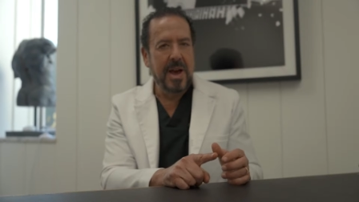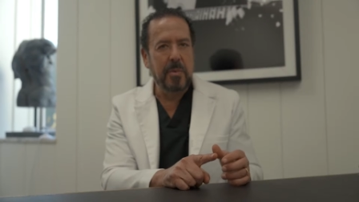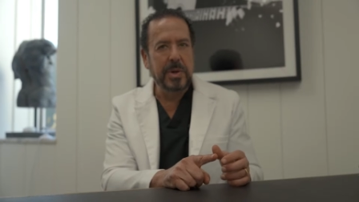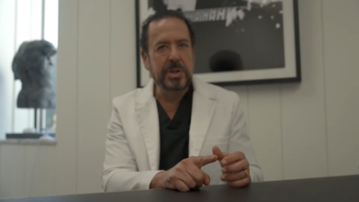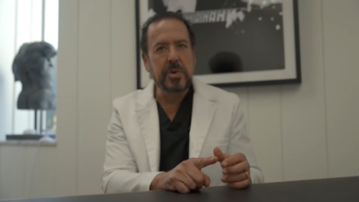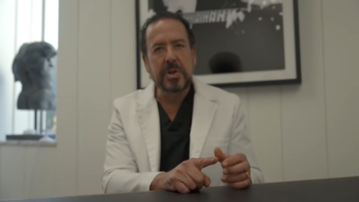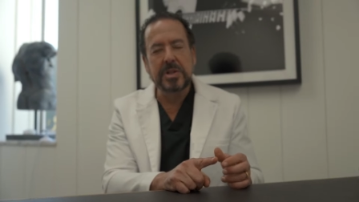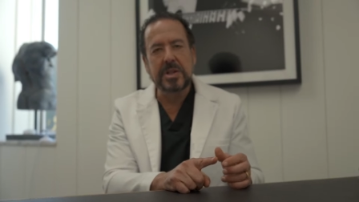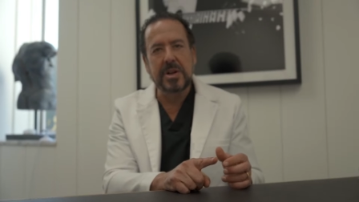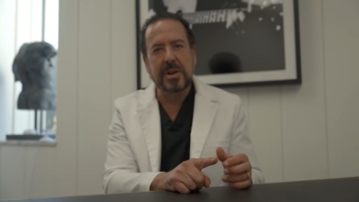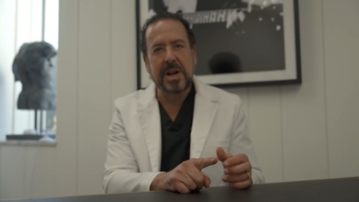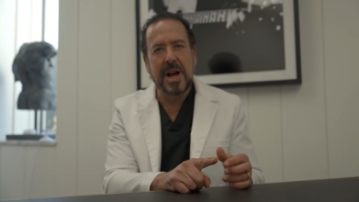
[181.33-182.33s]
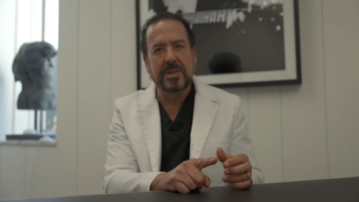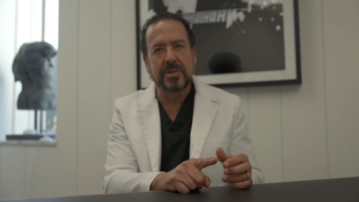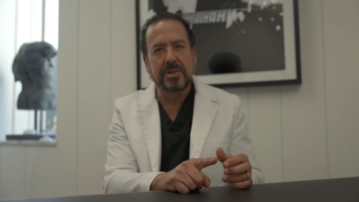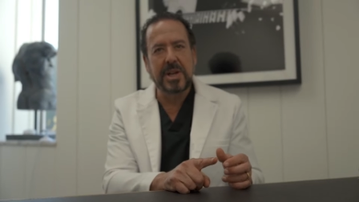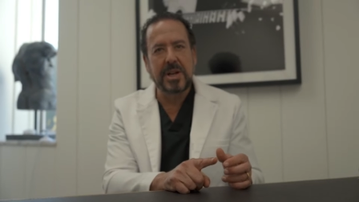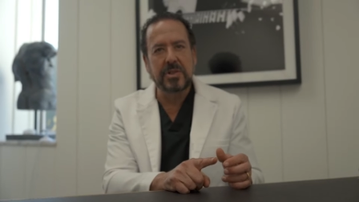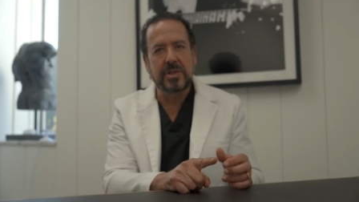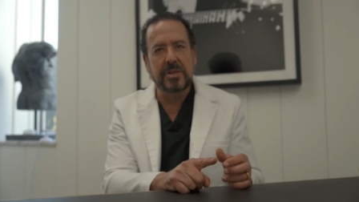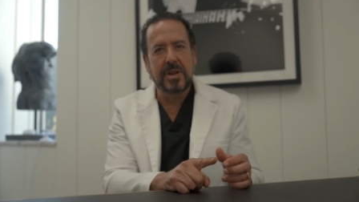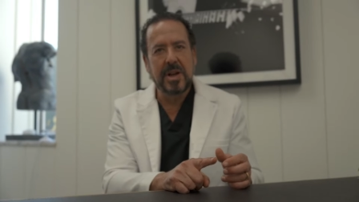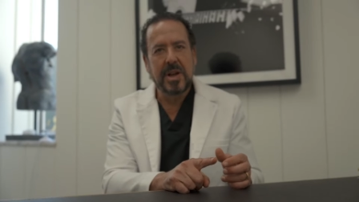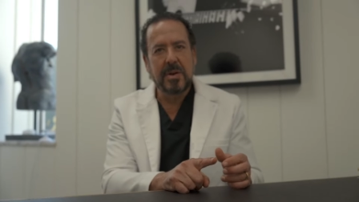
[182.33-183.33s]
And we do this in our
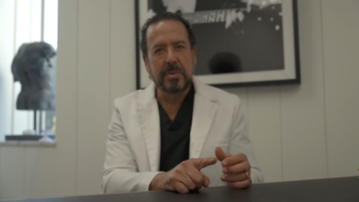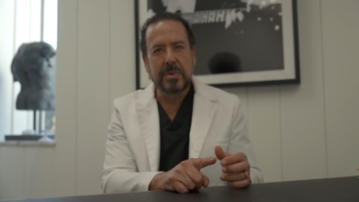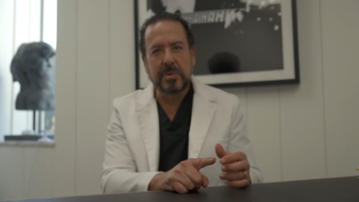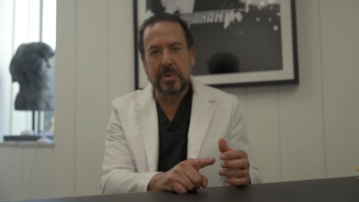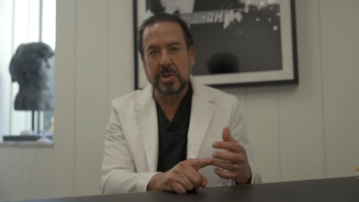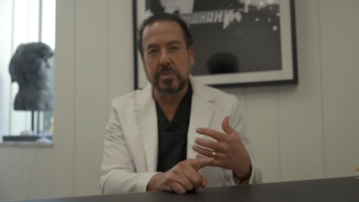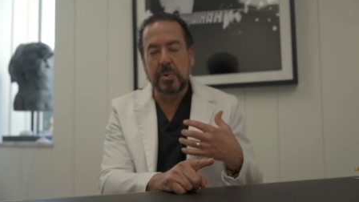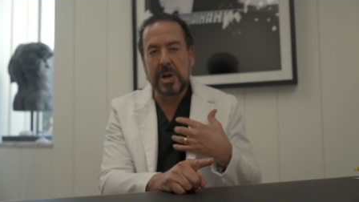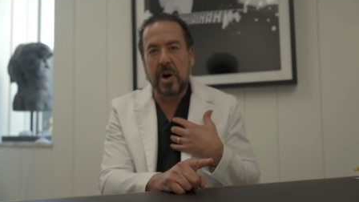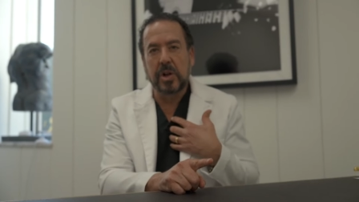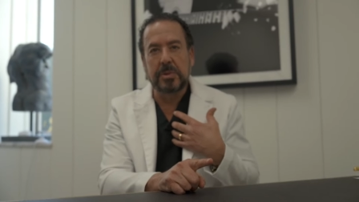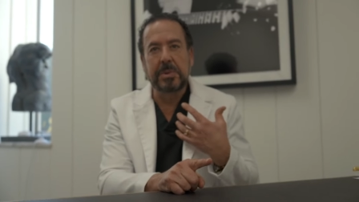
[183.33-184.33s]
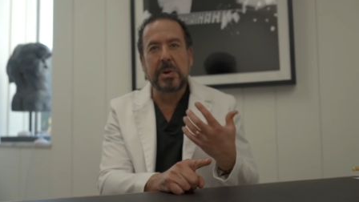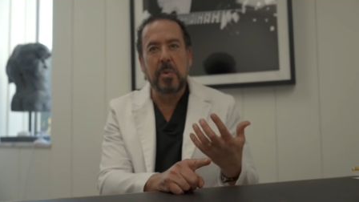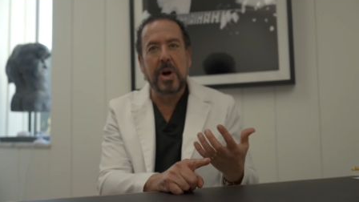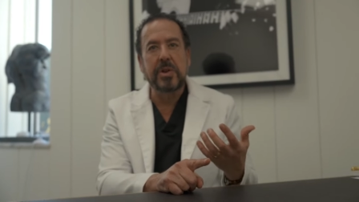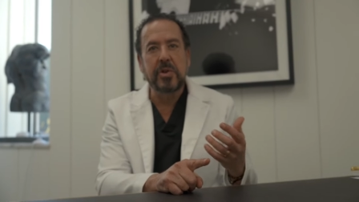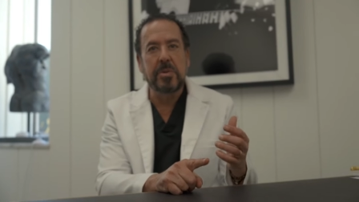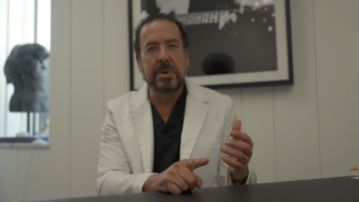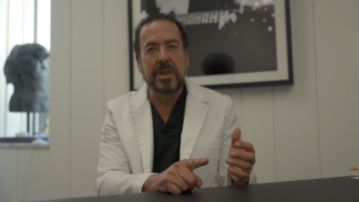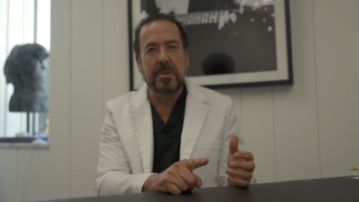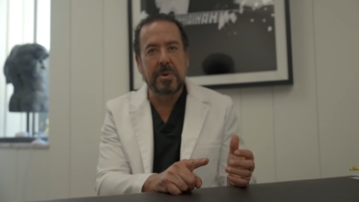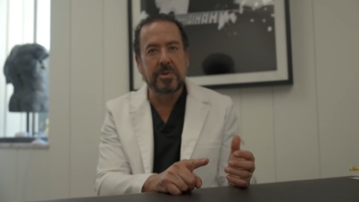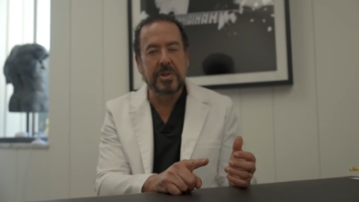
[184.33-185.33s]
consultation because we ultimately want you to be
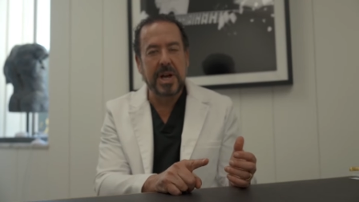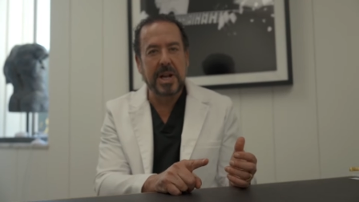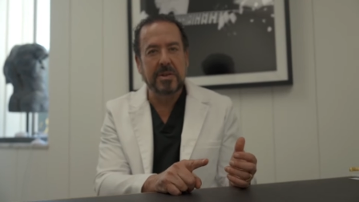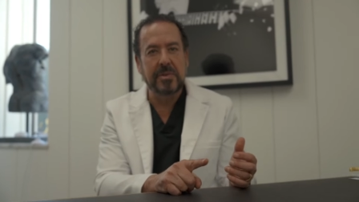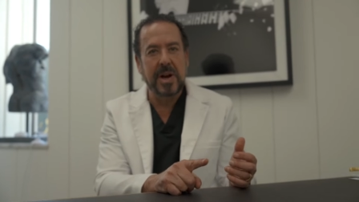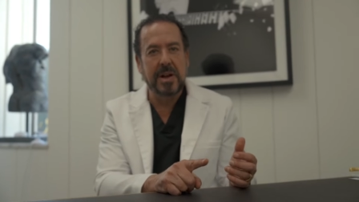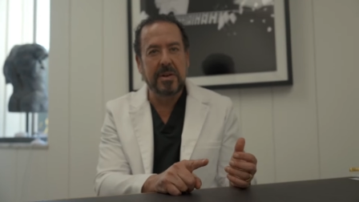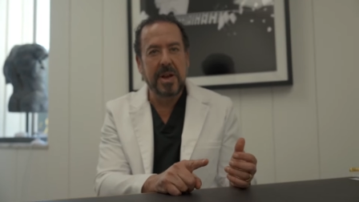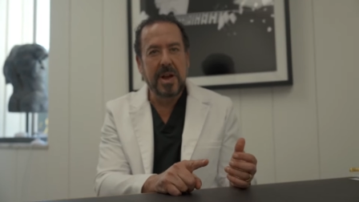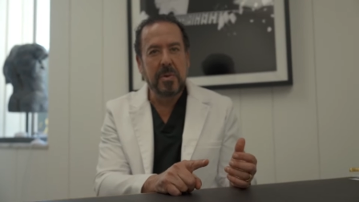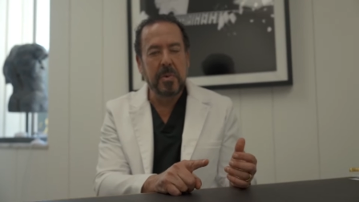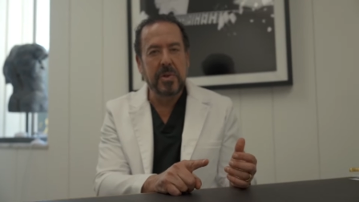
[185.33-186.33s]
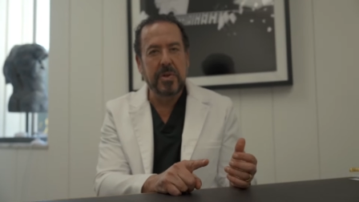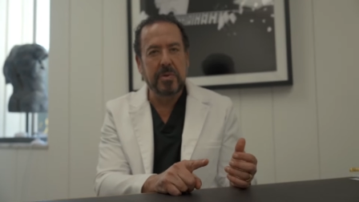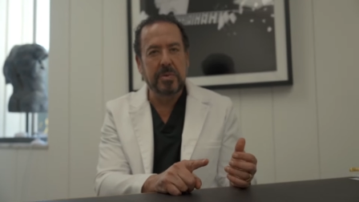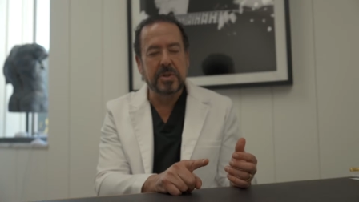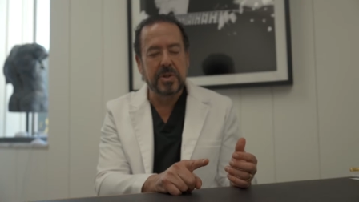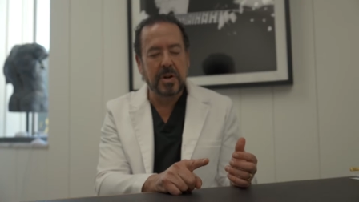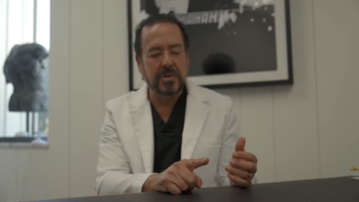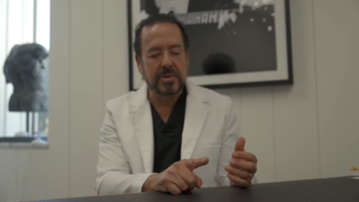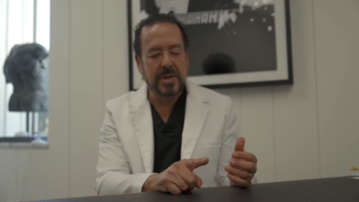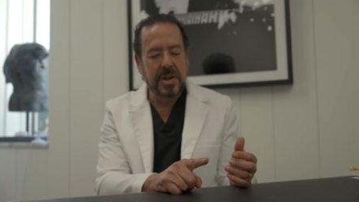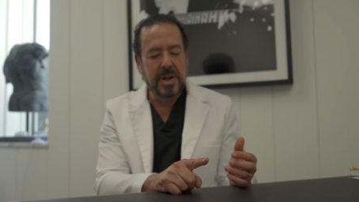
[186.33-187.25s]
the most satisfied with your results.